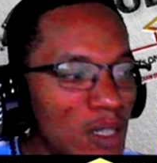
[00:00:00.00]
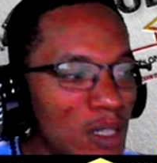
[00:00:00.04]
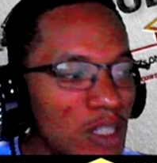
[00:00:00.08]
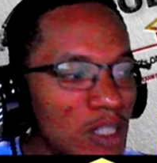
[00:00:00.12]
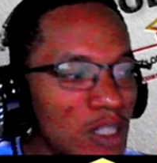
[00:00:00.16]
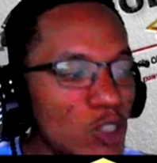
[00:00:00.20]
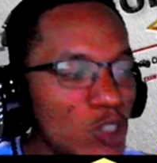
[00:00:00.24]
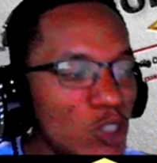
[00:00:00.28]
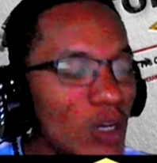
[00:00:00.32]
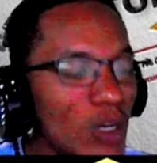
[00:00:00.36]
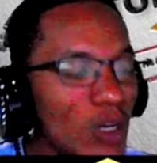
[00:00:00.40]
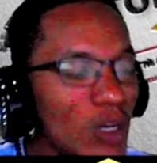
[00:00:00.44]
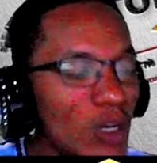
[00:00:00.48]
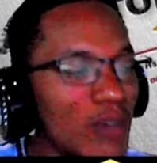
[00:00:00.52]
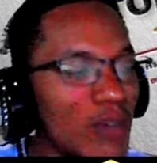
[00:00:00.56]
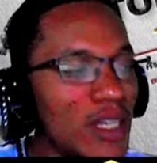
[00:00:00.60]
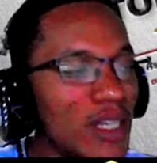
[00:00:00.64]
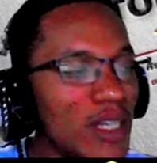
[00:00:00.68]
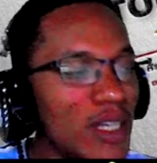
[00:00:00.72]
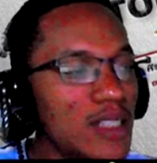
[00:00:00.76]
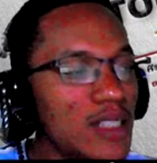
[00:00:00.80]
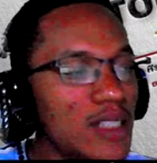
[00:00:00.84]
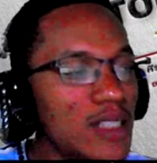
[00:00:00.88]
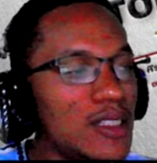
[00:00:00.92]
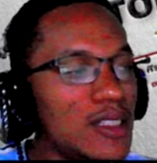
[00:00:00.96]
So we have
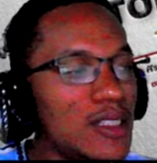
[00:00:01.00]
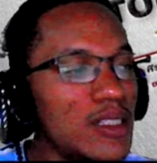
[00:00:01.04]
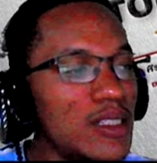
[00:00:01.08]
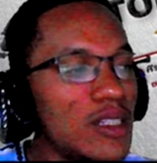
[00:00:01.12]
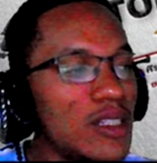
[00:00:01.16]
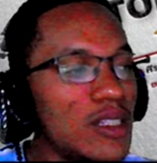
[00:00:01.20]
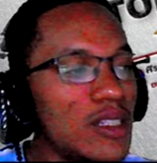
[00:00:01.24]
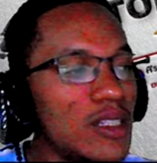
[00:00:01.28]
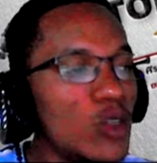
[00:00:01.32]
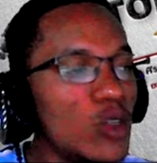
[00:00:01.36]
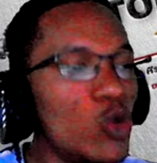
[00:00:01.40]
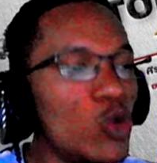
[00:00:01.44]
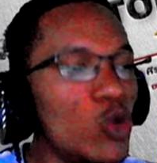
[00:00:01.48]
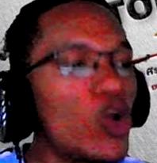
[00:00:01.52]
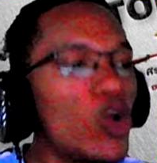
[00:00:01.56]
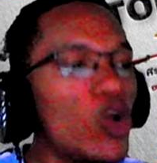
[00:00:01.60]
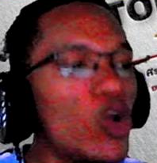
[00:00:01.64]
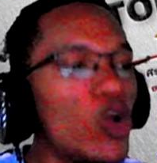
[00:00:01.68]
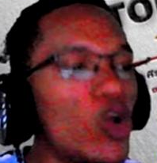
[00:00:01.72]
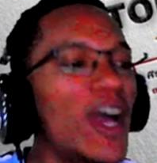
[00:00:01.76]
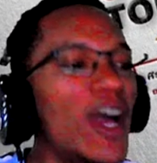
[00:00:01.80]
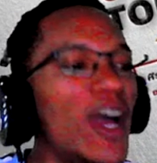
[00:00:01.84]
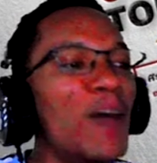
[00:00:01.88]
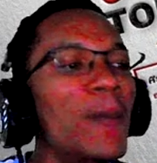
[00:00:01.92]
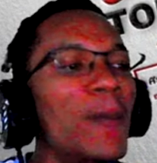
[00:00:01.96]

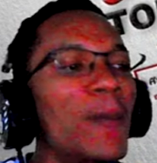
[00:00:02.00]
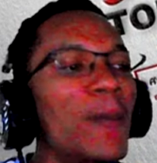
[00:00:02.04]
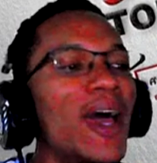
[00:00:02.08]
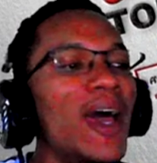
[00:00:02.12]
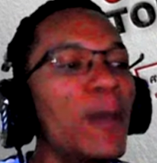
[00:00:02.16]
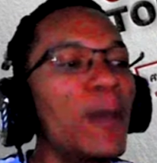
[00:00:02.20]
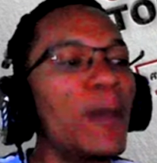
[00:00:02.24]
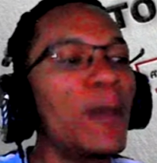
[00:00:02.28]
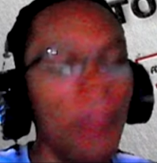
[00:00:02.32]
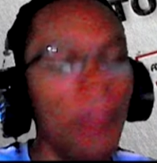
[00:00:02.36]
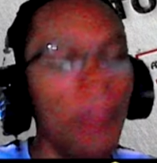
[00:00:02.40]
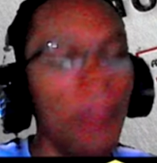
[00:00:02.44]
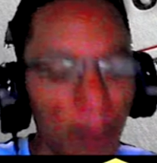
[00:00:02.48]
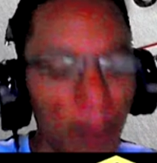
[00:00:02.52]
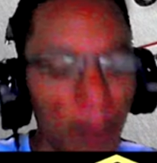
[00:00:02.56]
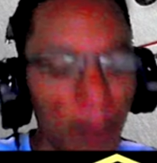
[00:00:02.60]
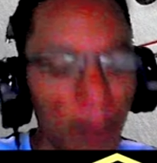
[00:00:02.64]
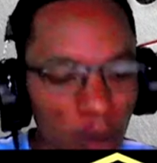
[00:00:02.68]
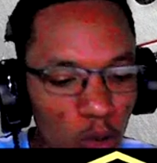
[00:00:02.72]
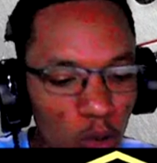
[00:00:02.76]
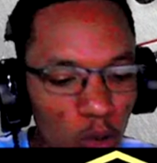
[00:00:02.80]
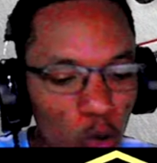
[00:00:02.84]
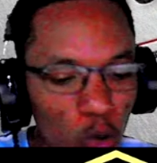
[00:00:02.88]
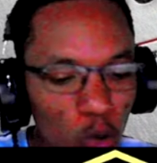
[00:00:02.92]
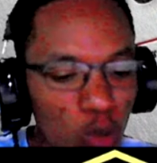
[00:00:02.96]

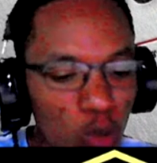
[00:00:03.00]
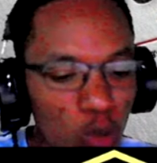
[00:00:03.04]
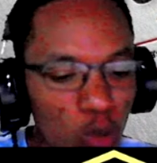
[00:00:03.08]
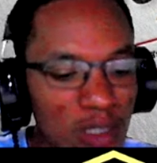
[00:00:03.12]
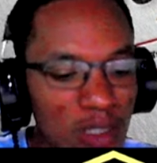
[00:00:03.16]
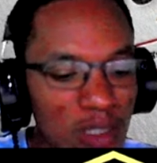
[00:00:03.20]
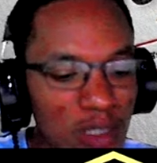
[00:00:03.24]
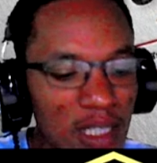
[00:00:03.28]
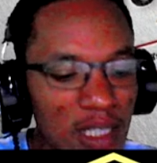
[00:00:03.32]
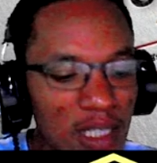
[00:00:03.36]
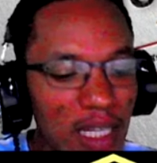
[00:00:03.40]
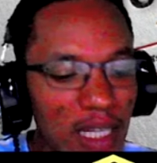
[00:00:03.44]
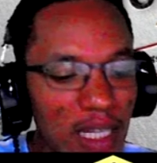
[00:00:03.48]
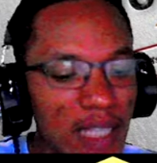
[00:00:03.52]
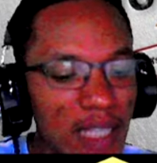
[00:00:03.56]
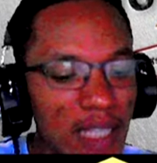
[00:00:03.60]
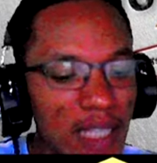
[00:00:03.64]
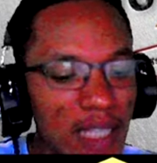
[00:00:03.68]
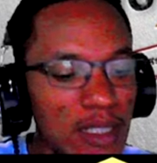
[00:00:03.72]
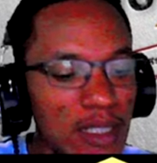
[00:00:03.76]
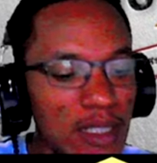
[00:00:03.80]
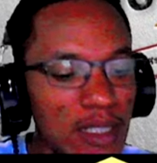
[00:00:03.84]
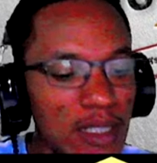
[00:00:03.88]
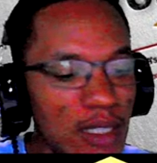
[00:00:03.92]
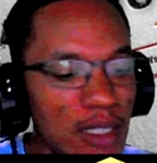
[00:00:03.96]

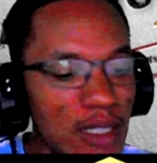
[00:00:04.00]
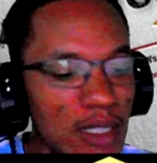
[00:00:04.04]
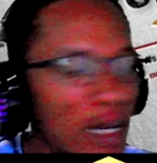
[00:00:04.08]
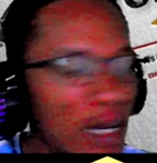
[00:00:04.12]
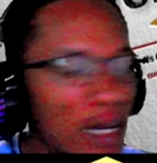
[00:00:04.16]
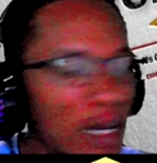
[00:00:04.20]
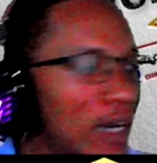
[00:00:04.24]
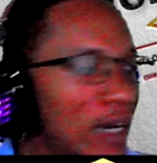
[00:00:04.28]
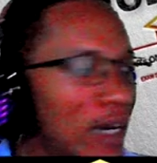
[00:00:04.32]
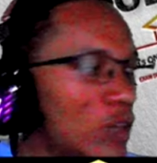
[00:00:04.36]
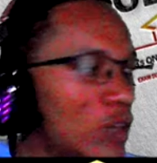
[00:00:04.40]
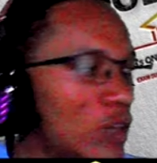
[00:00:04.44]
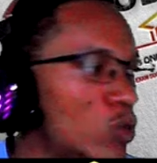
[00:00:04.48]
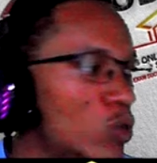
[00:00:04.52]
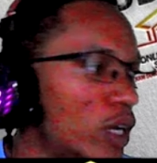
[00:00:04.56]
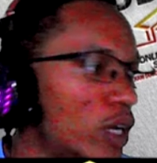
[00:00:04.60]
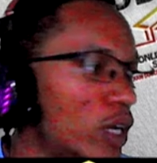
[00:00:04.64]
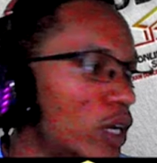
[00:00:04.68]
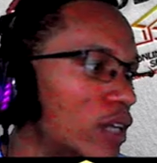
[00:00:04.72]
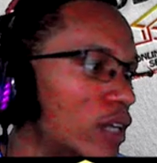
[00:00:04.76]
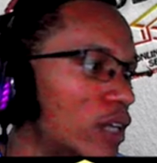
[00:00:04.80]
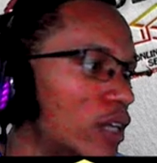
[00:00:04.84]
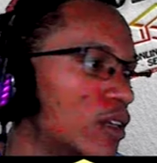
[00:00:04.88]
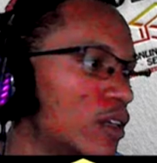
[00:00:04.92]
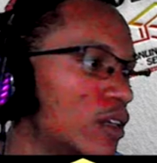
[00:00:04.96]

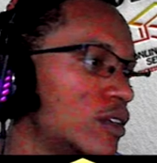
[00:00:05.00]
ACCOMMODATION.